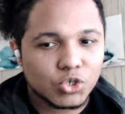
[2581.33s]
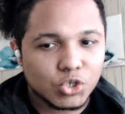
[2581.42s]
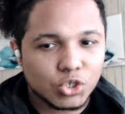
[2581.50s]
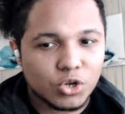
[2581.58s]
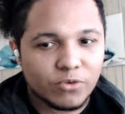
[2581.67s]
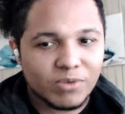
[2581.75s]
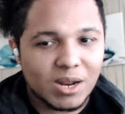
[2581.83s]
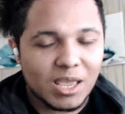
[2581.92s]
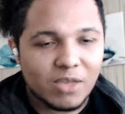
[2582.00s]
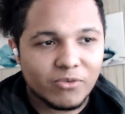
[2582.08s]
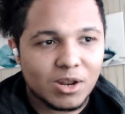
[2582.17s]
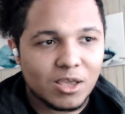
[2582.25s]
servant,
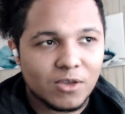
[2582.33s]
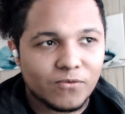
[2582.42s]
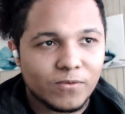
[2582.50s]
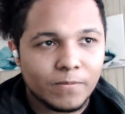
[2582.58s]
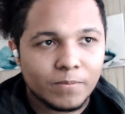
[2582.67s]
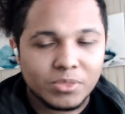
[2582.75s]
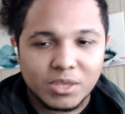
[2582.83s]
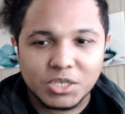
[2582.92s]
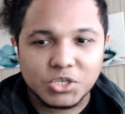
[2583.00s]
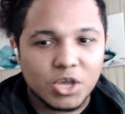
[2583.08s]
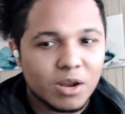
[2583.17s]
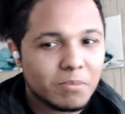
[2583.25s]
even if he's
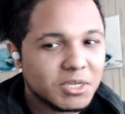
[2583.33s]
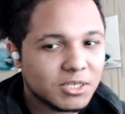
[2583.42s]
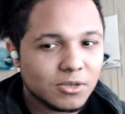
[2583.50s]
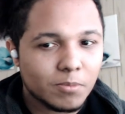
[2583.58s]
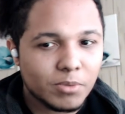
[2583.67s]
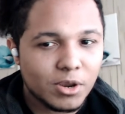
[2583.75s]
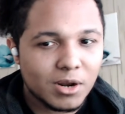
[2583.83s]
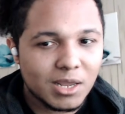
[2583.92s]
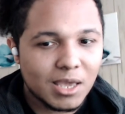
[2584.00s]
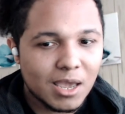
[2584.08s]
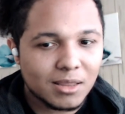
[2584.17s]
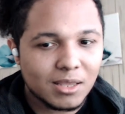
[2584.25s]
gonna be severely
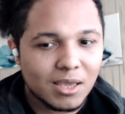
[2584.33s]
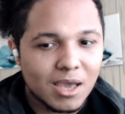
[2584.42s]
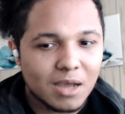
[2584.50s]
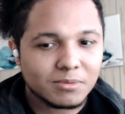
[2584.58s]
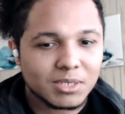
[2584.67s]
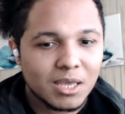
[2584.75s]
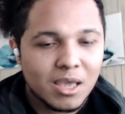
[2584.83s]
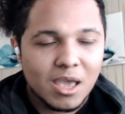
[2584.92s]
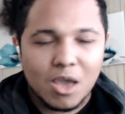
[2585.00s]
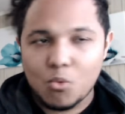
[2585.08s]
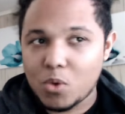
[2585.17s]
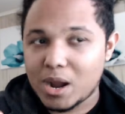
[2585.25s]
handicapped?
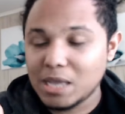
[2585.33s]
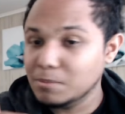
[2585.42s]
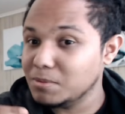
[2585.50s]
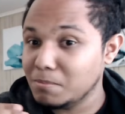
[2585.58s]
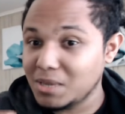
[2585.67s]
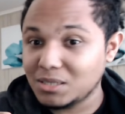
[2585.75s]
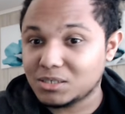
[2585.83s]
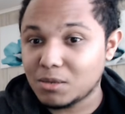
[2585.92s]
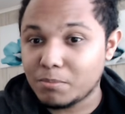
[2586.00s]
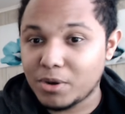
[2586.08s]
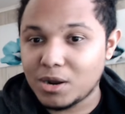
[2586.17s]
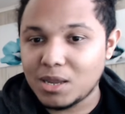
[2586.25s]
And when I mean
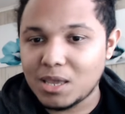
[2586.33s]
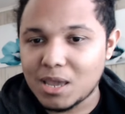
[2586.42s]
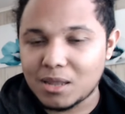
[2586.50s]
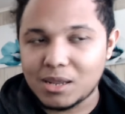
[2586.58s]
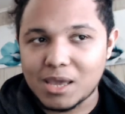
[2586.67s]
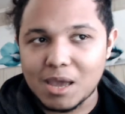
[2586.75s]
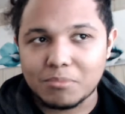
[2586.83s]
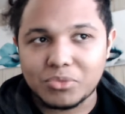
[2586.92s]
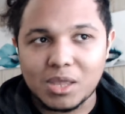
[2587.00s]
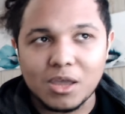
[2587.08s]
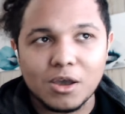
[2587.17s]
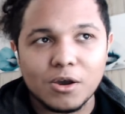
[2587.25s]
severely handicapped,
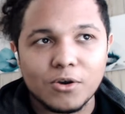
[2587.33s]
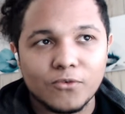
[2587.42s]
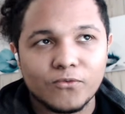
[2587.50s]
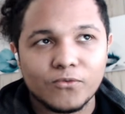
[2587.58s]
think of